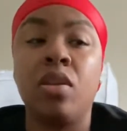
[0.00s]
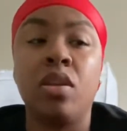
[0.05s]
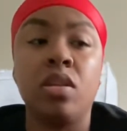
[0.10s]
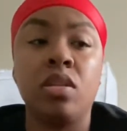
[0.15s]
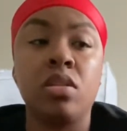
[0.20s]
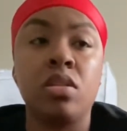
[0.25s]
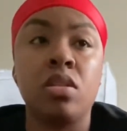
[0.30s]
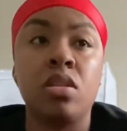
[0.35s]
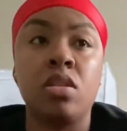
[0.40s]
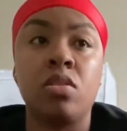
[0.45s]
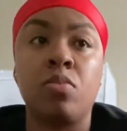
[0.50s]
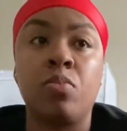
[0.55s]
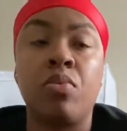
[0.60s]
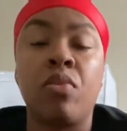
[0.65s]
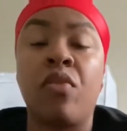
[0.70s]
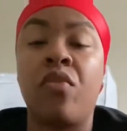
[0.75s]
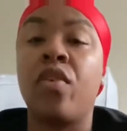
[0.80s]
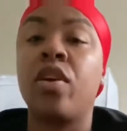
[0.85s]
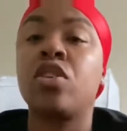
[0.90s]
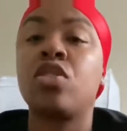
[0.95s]
This is his
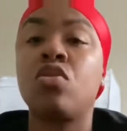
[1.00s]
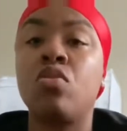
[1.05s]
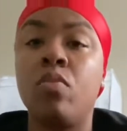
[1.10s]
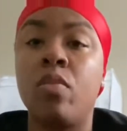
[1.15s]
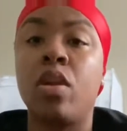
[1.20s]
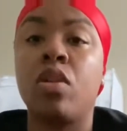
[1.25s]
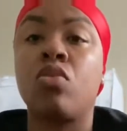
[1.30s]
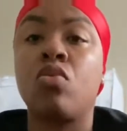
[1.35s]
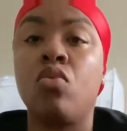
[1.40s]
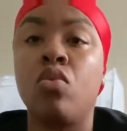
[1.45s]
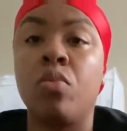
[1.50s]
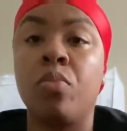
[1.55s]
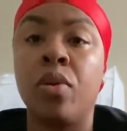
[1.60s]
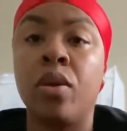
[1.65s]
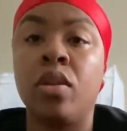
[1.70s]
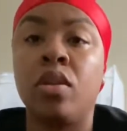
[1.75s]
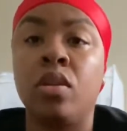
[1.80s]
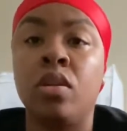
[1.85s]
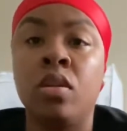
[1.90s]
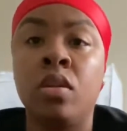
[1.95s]
professional medical
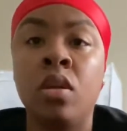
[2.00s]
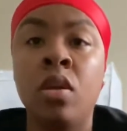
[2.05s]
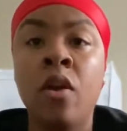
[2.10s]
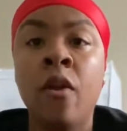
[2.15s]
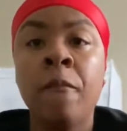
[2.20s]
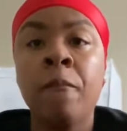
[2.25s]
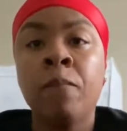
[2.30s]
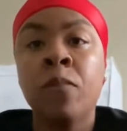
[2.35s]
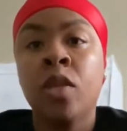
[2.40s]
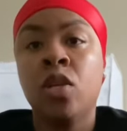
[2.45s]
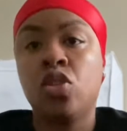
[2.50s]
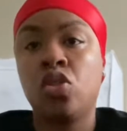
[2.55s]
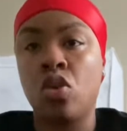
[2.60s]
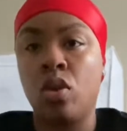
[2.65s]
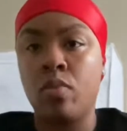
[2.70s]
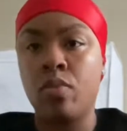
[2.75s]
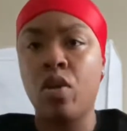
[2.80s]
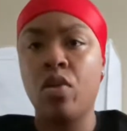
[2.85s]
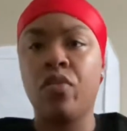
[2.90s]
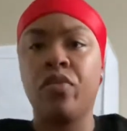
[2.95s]
opinion, so
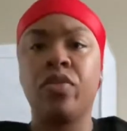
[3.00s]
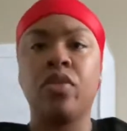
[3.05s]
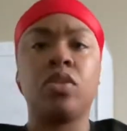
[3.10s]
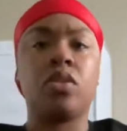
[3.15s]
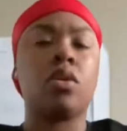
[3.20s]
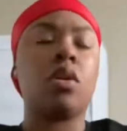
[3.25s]
I'm nervous.